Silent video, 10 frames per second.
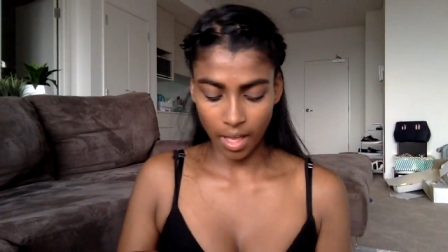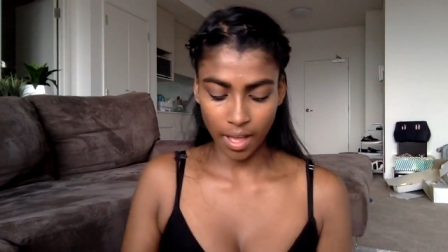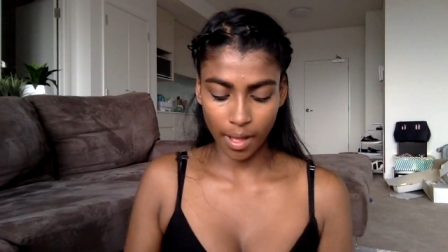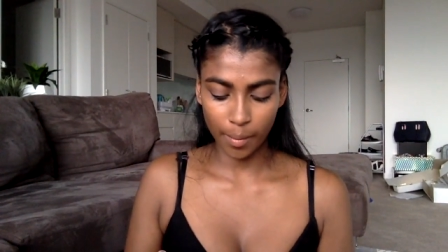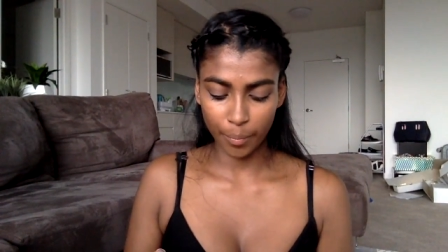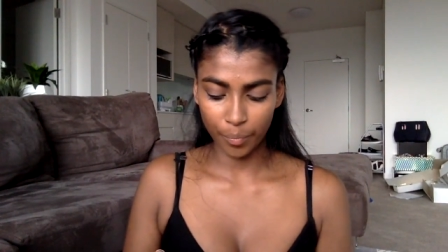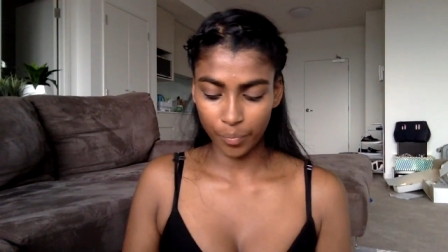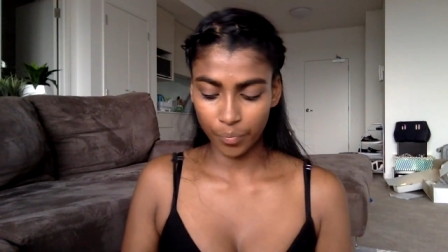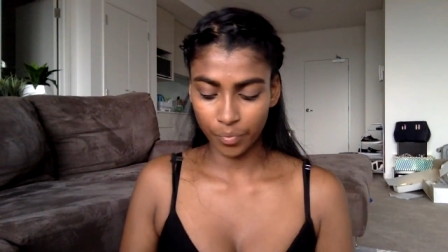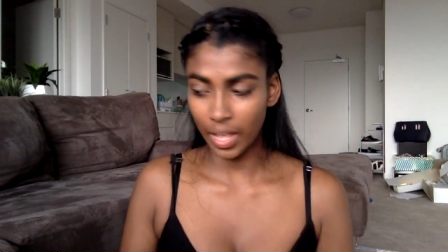
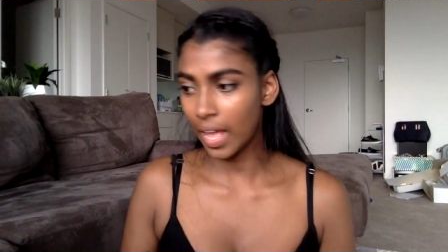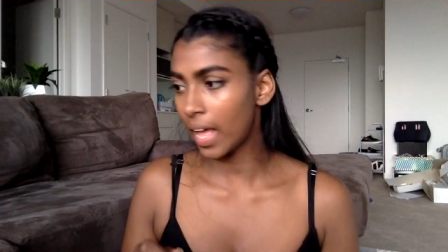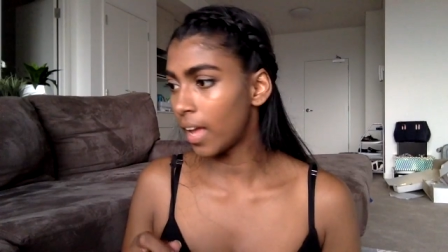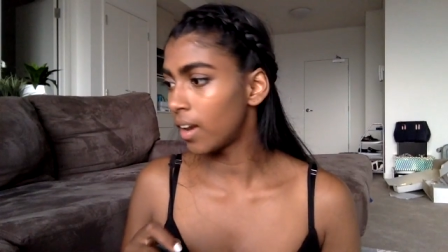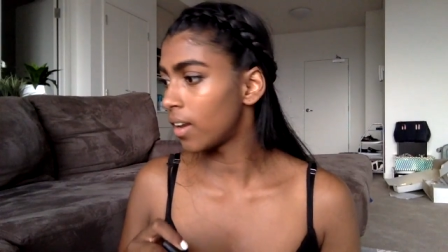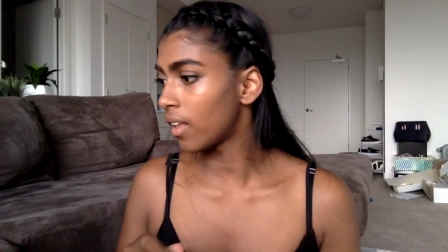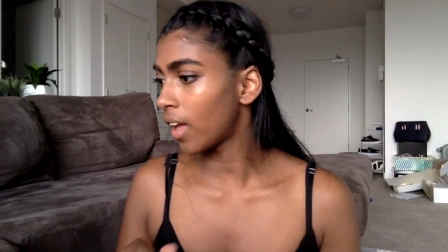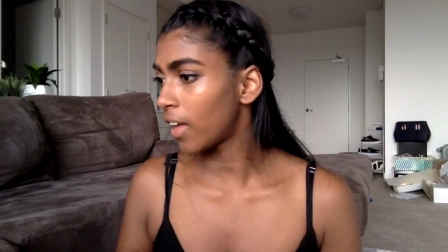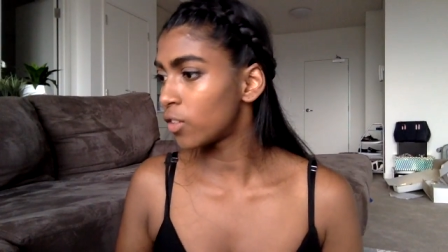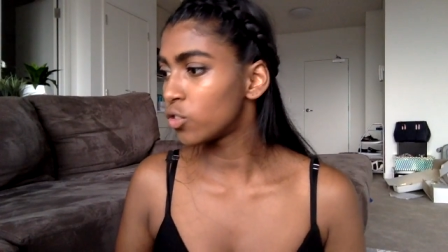Um, and
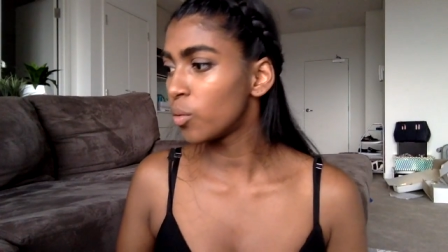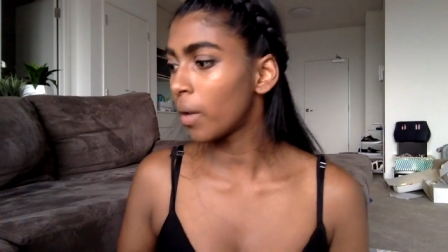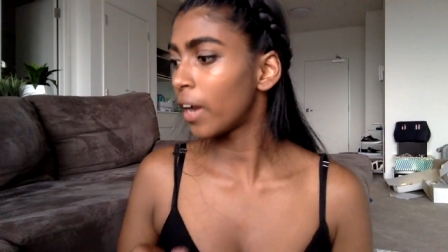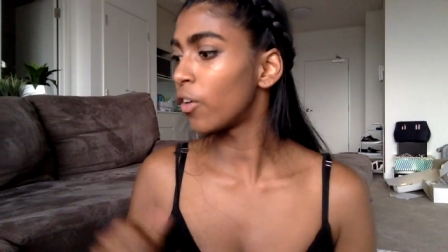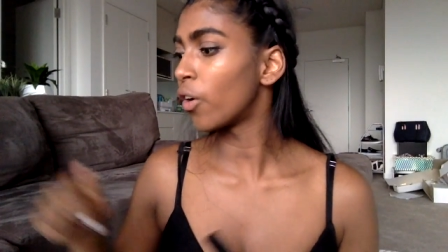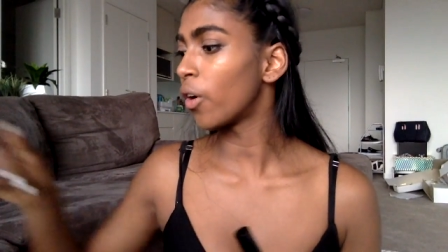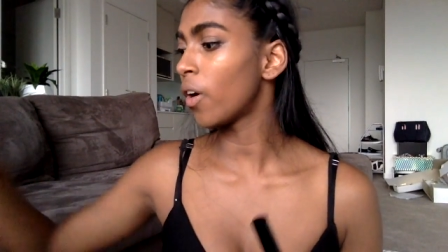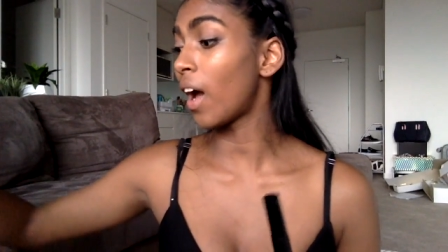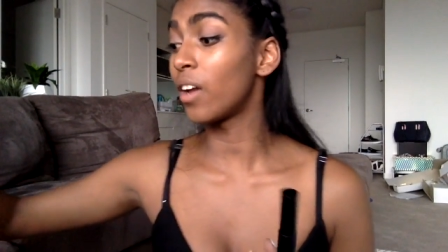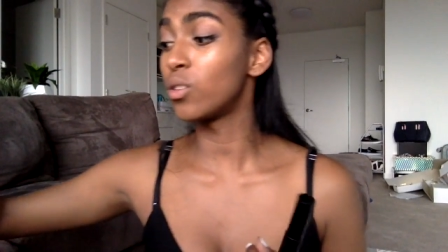as you might
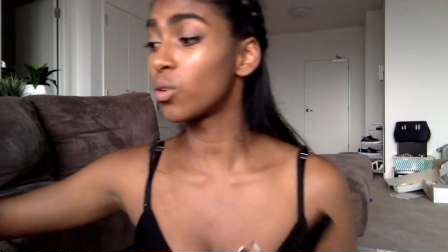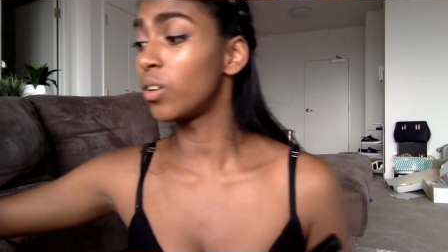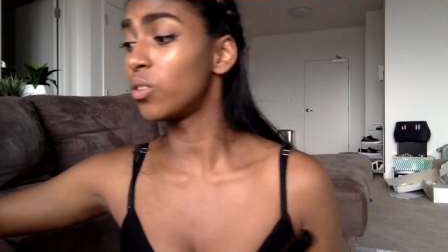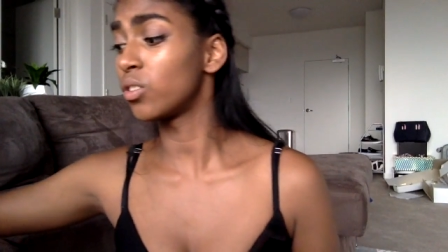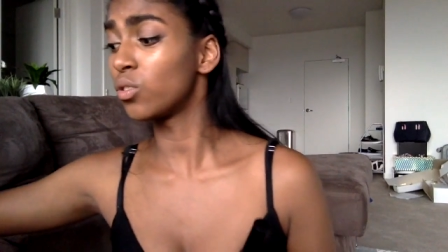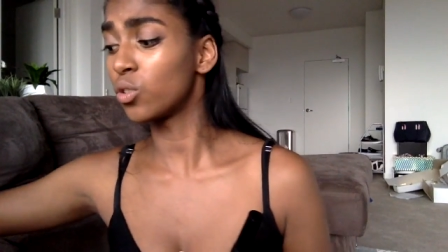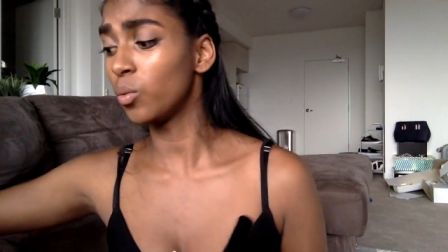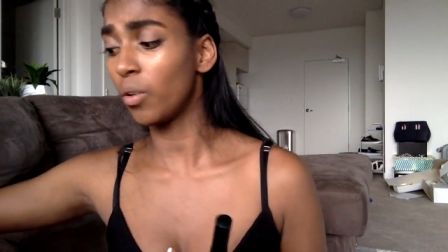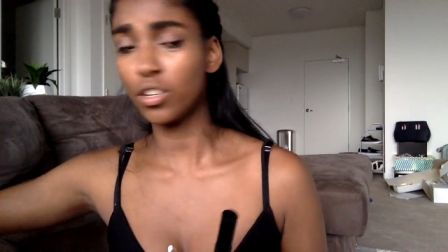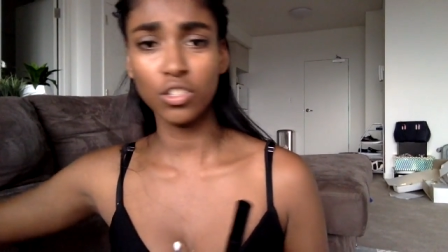know, I enjoy using
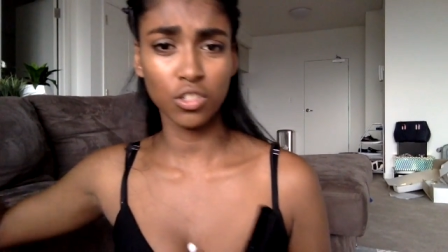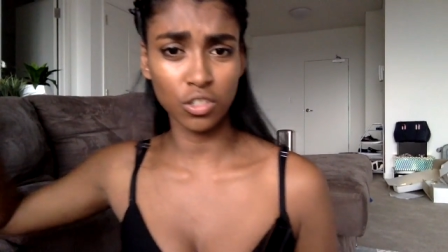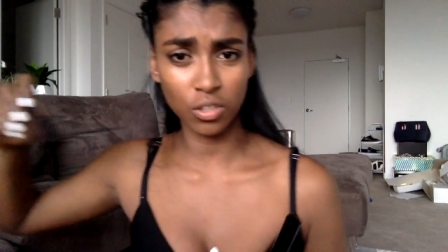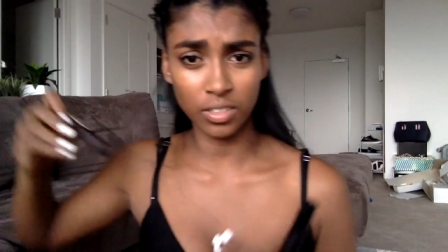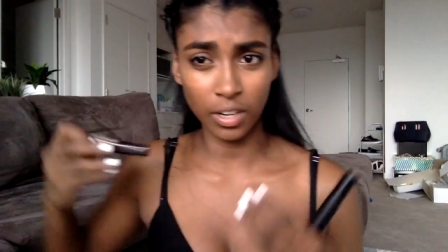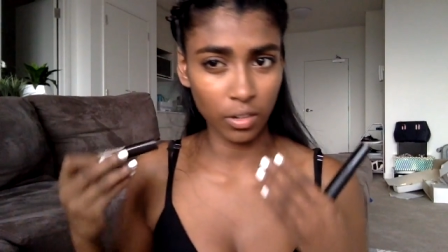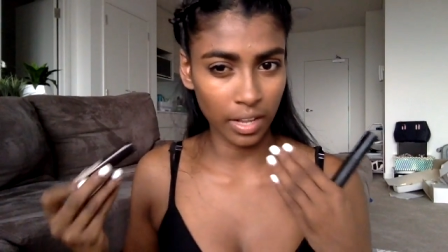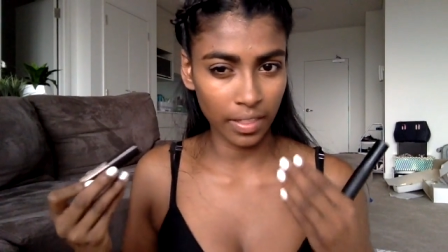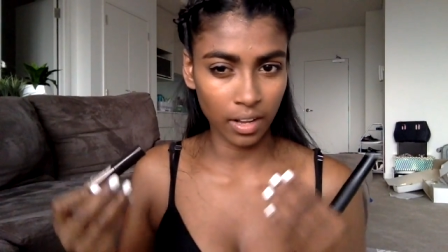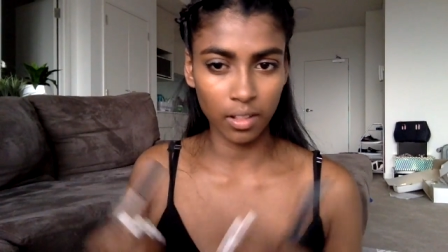two brushes just because I
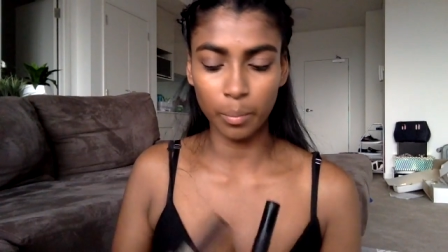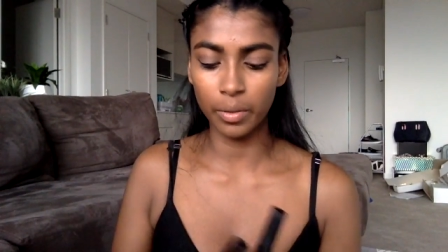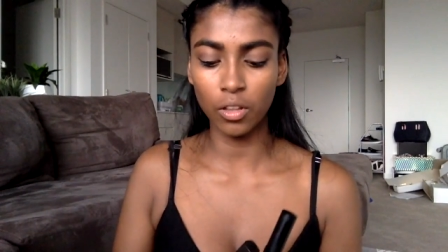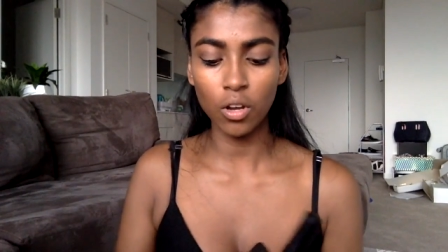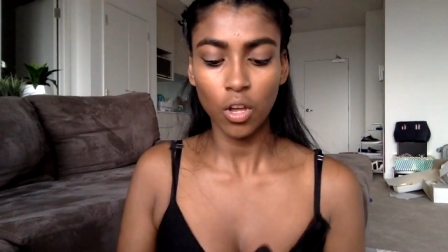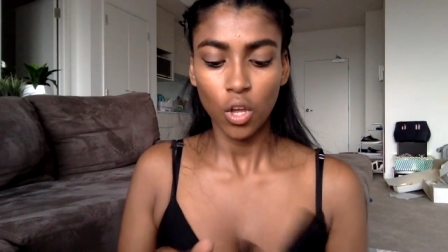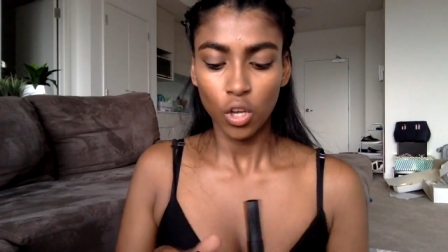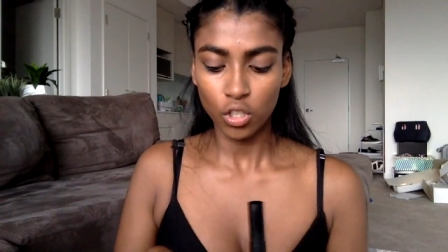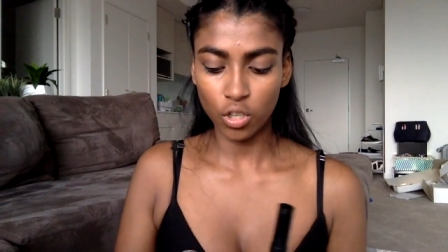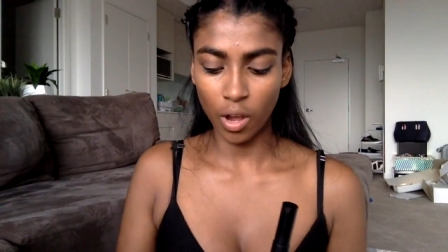don't like that clumpy look.
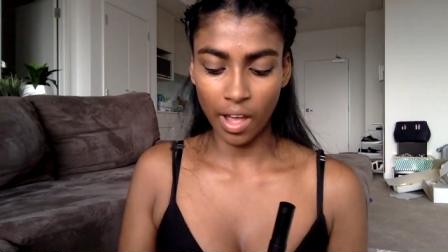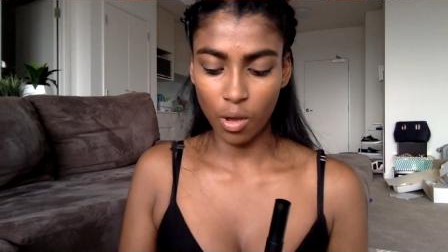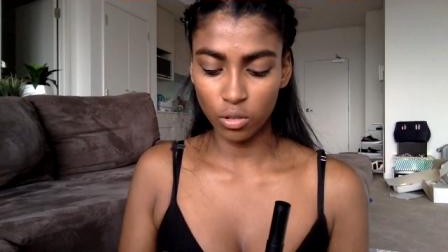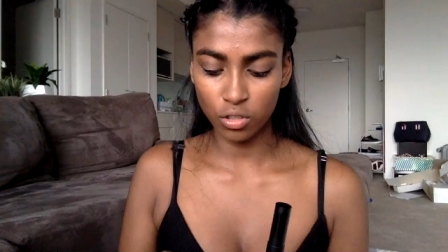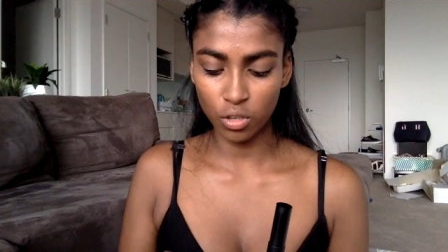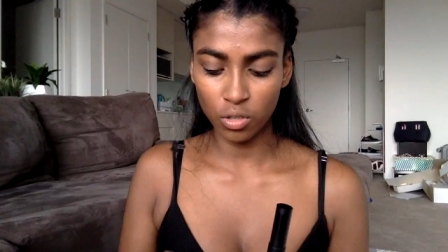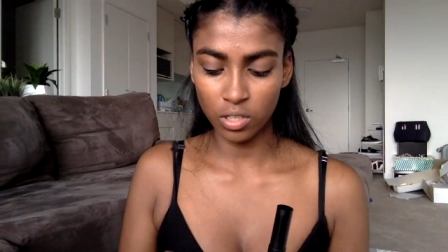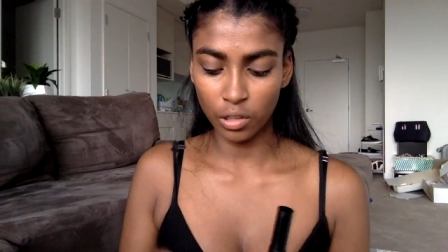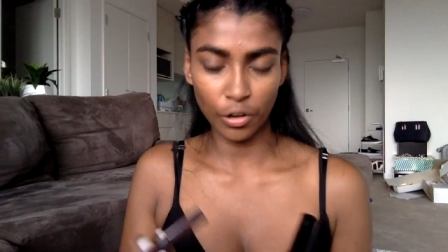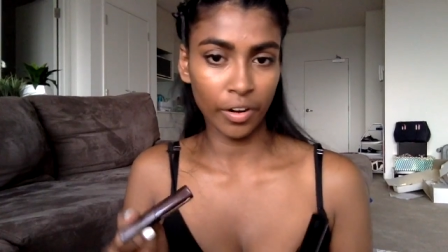So I also
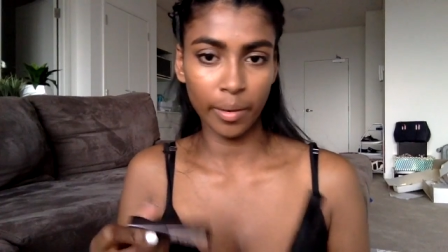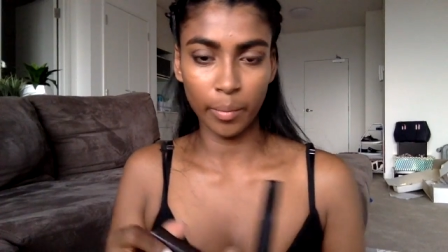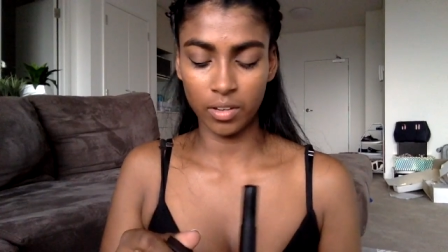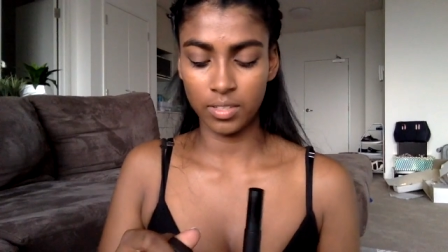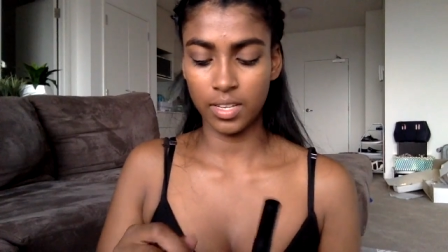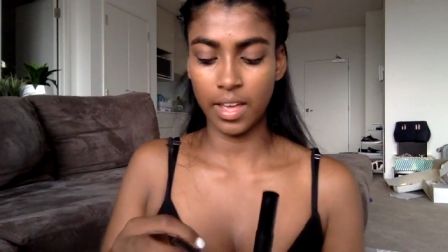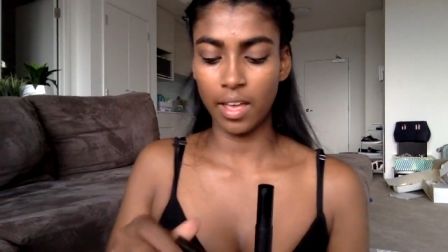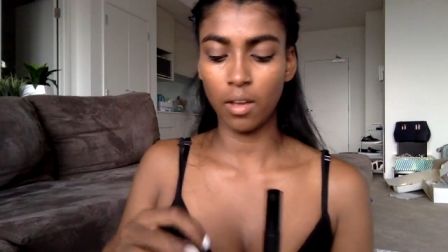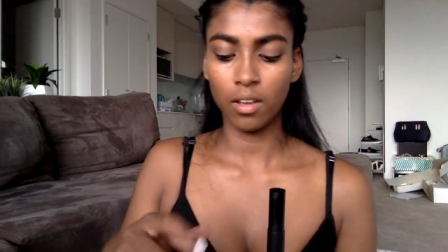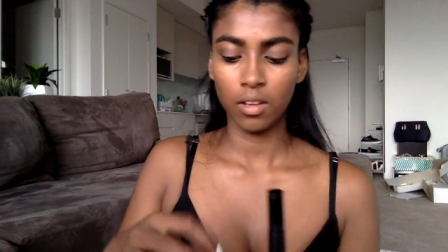use a L'Oreal
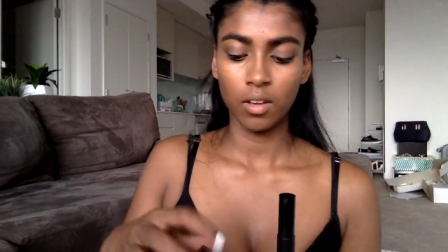Mercier